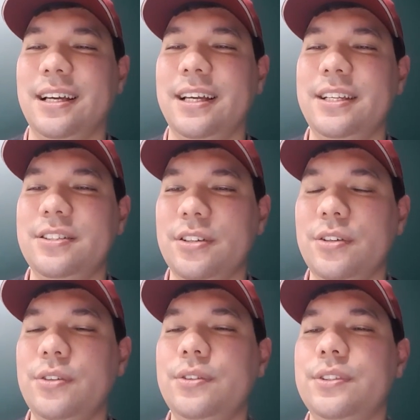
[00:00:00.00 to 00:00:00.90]
He
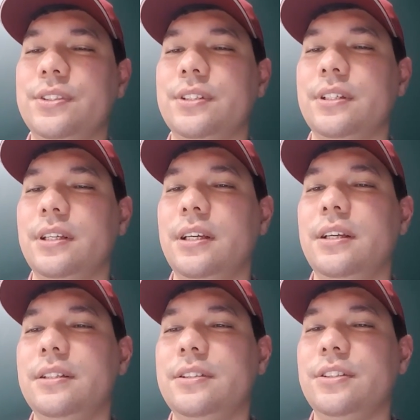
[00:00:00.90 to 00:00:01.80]
chose
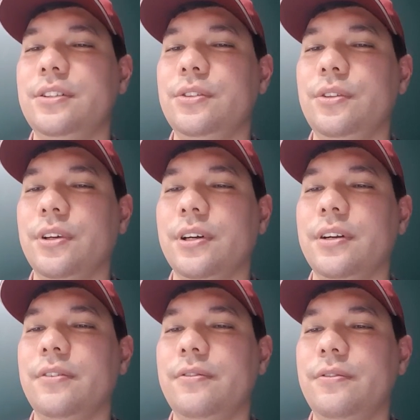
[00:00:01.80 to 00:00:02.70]
to
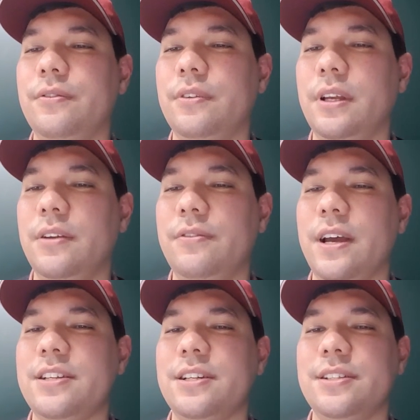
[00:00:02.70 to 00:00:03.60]
learn
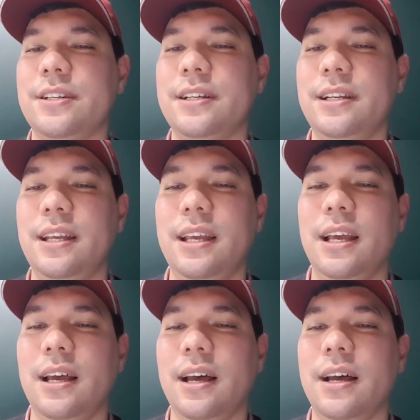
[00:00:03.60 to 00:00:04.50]
fashion design.
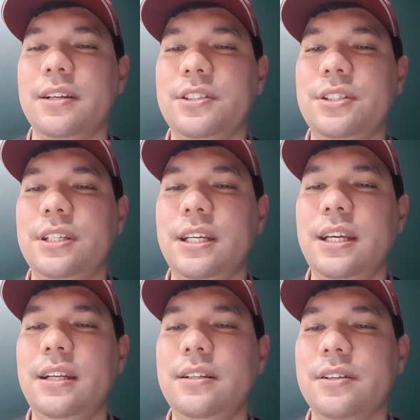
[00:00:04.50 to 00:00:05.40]

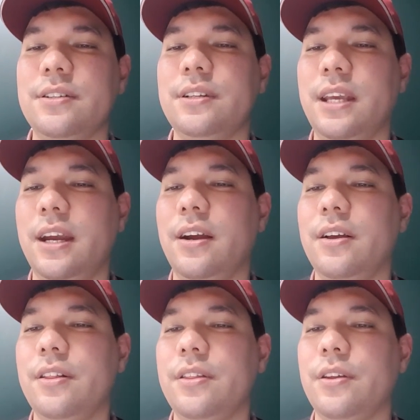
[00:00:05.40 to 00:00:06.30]
She doesn't
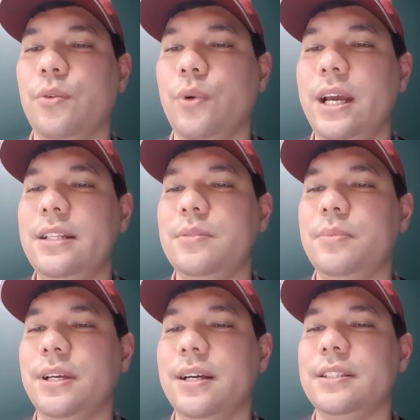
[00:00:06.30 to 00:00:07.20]
care the wait
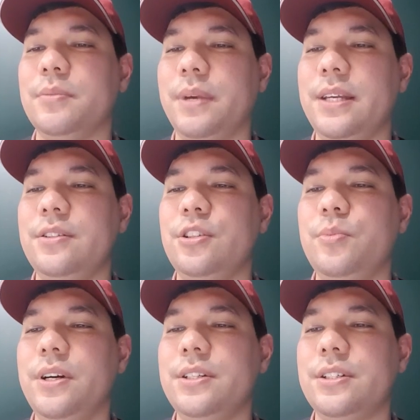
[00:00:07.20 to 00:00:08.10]
because it pays too
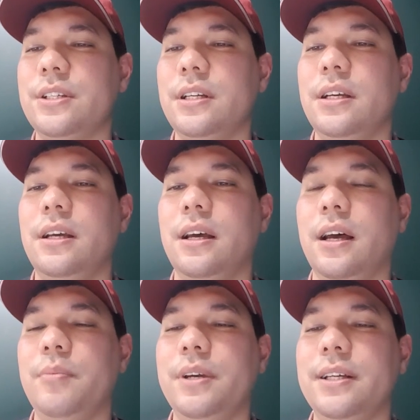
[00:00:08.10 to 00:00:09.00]
much,
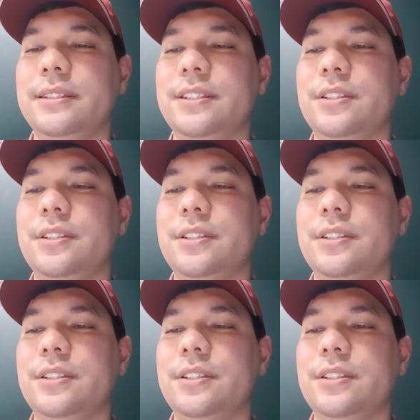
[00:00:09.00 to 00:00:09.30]
because